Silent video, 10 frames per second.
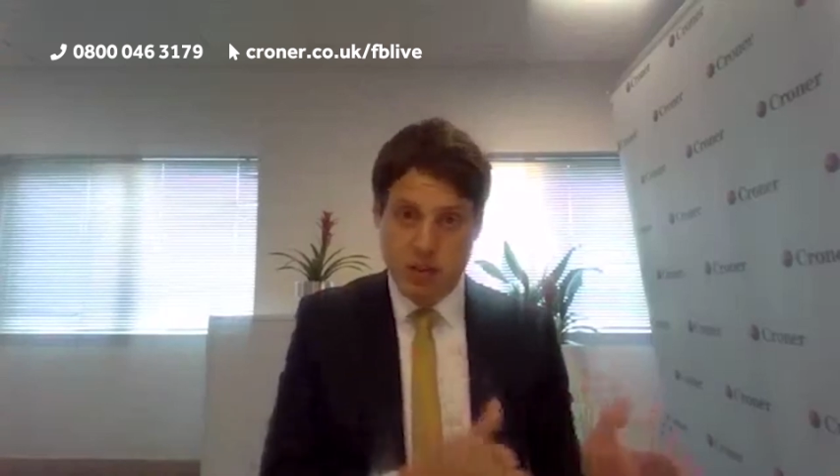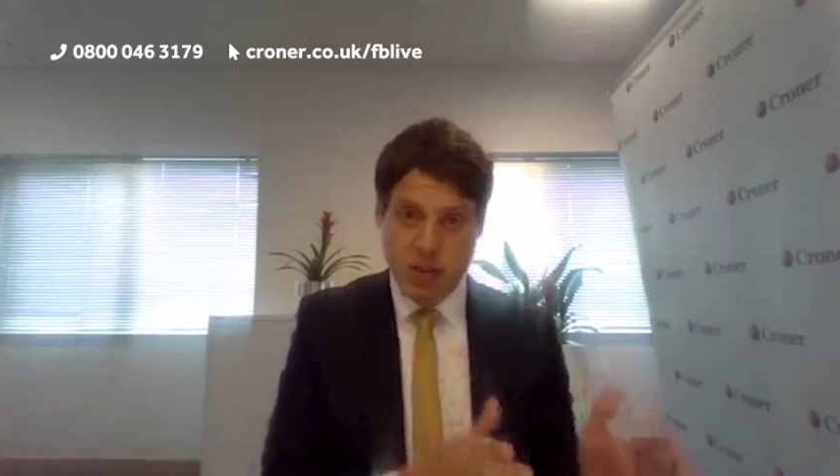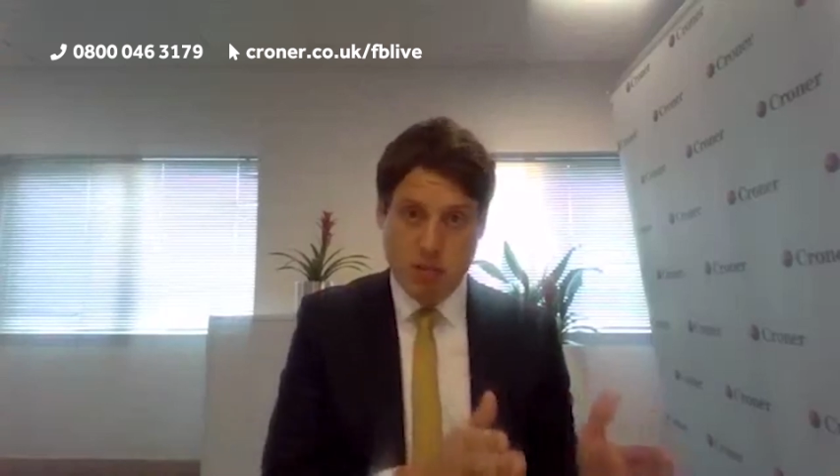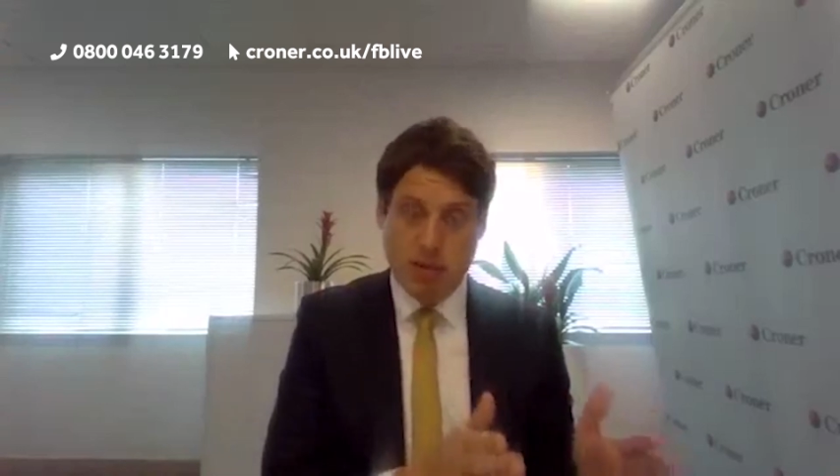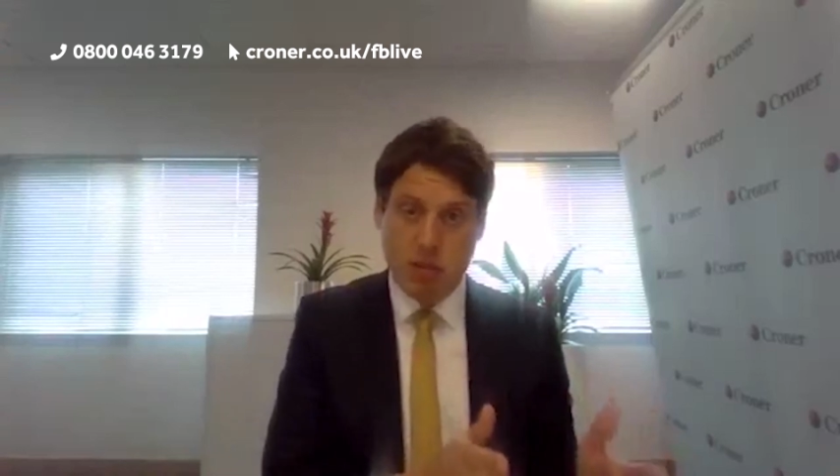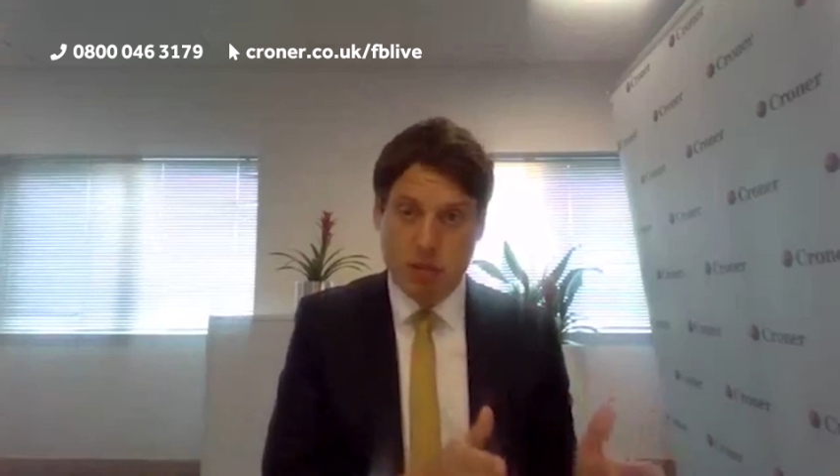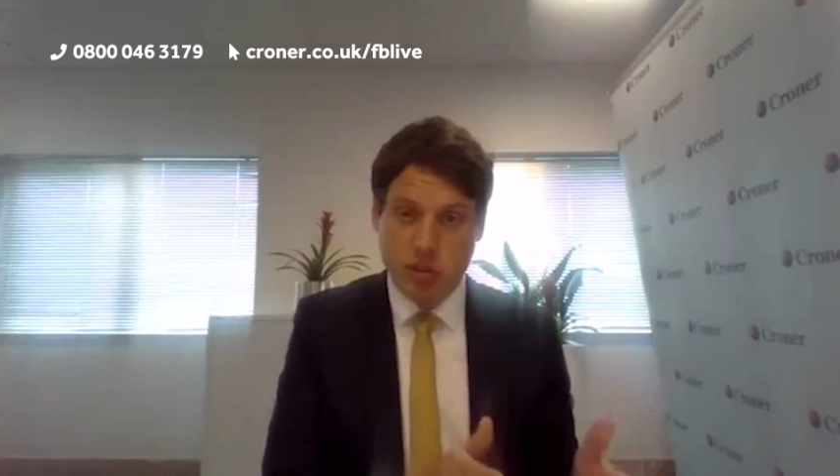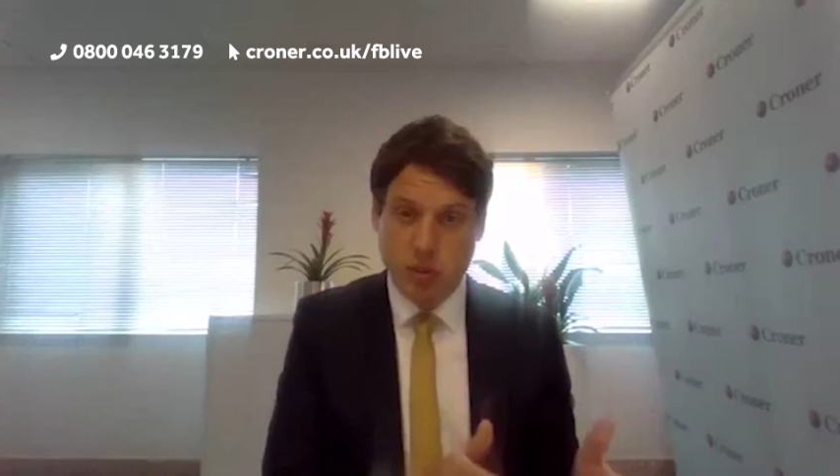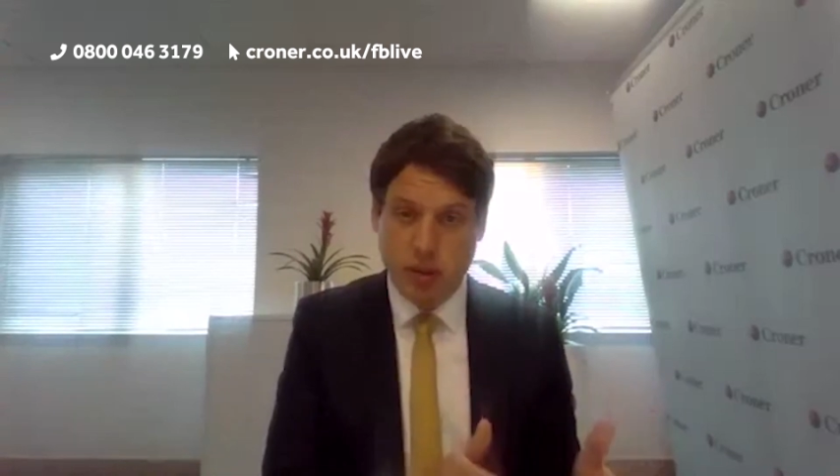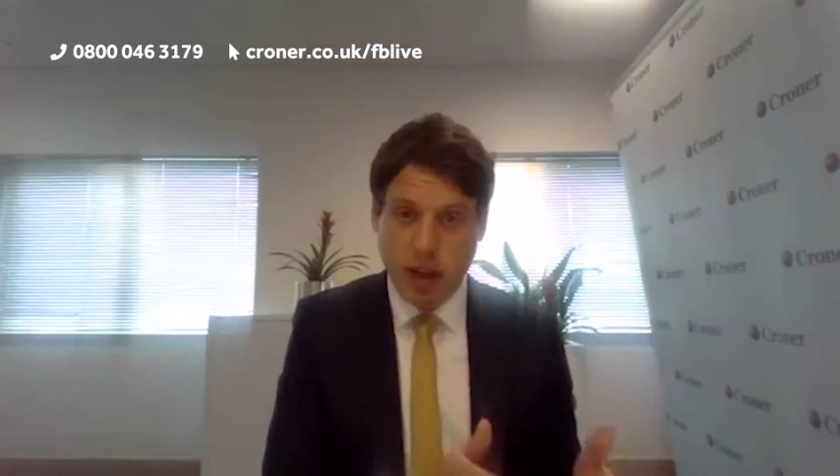I'm going to talk to
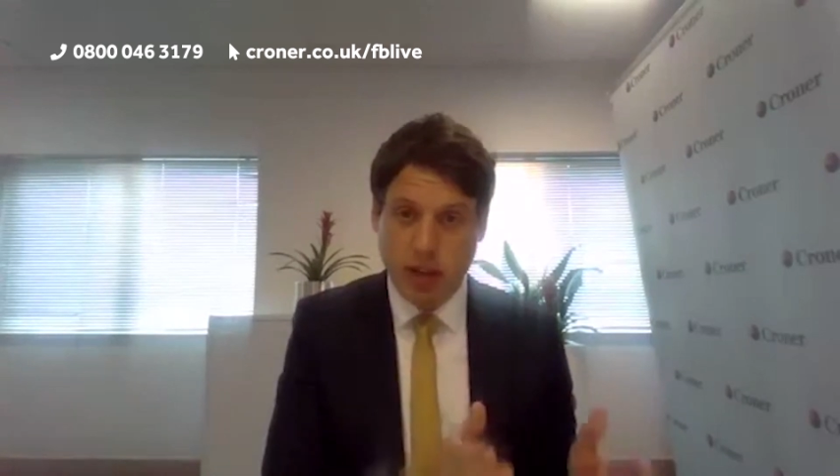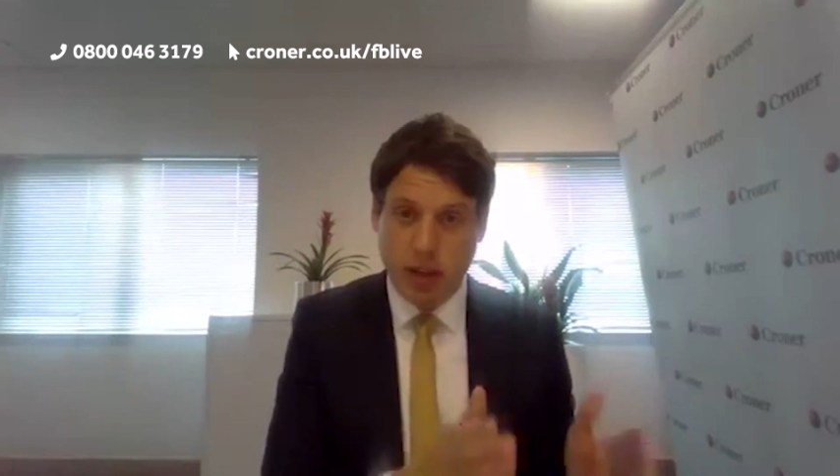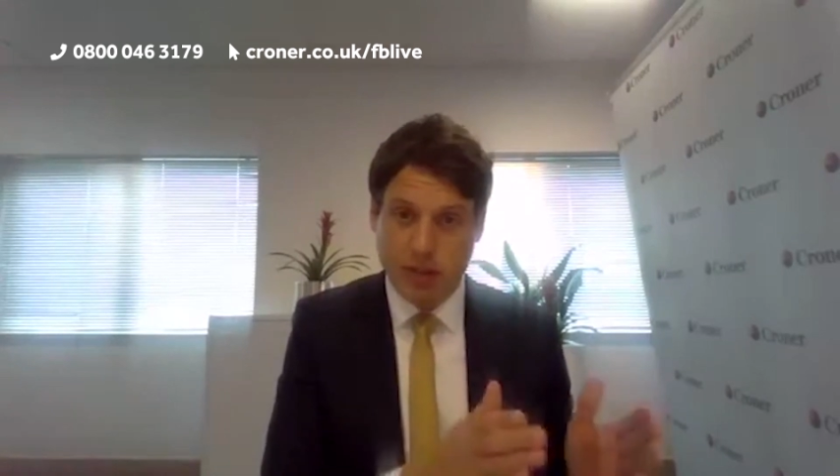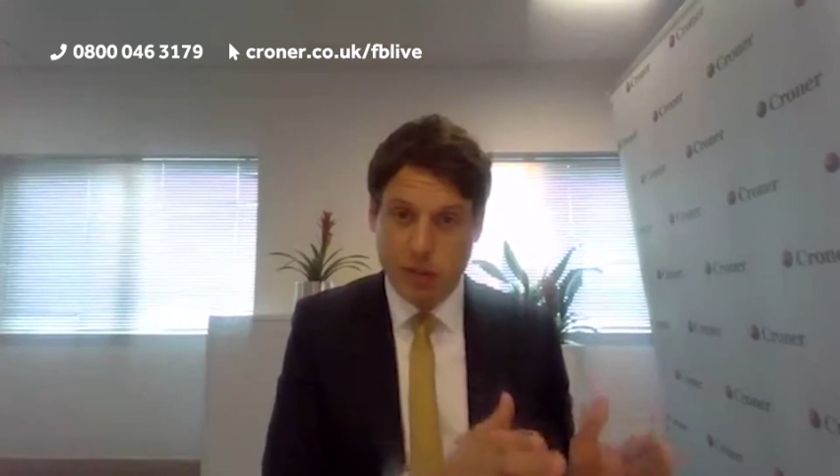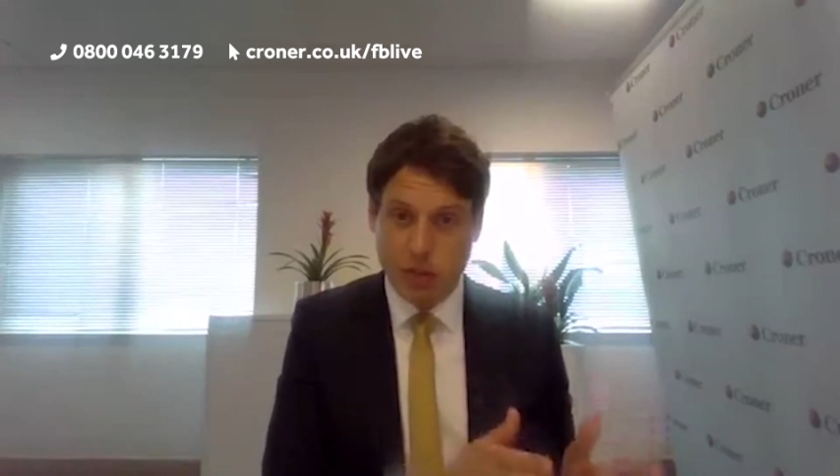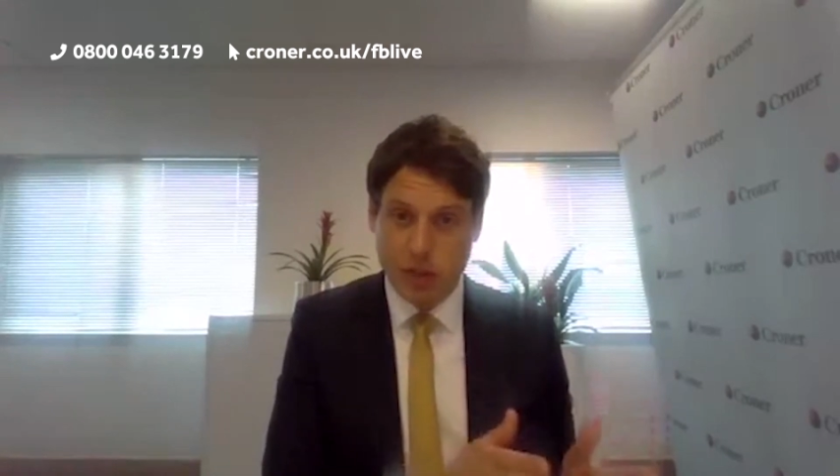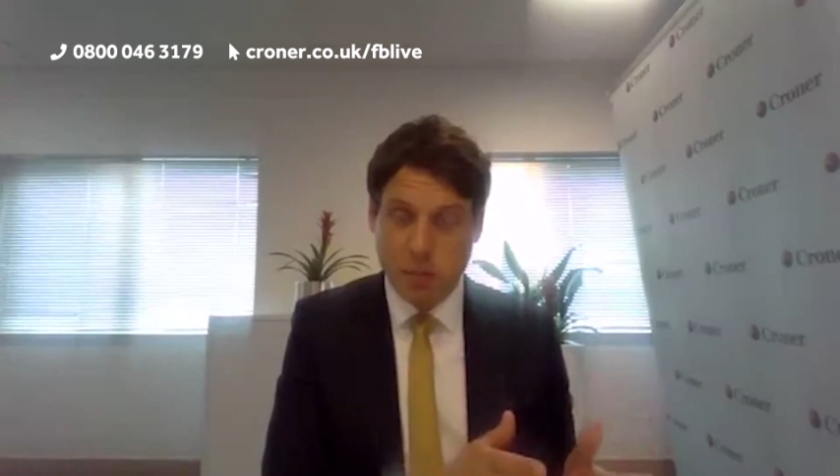you about how that falls within